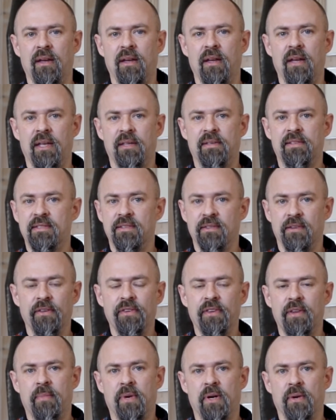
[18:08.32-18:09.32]
It's
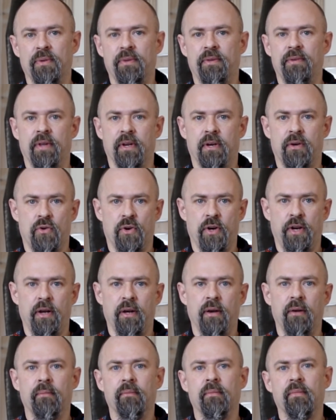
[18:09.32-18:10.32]
not about the coil
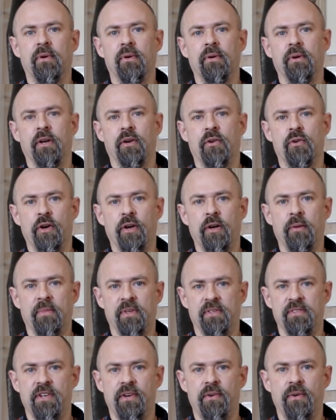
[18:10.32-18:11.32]
or the coil
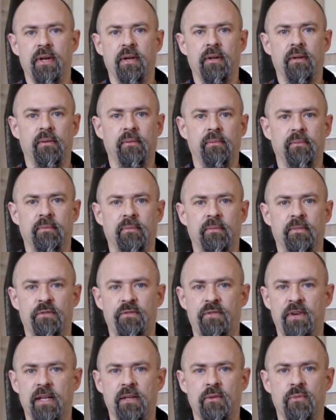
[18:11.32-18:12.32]
material.
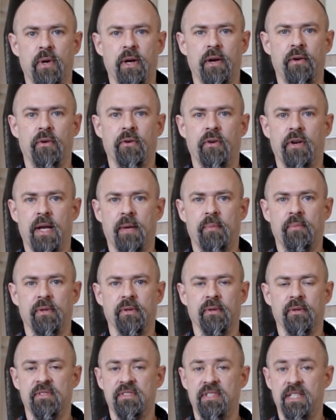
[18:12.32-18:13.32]
Flatwire or
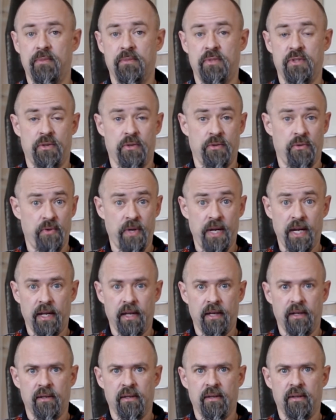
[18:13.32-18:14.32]
Clapton seems to really,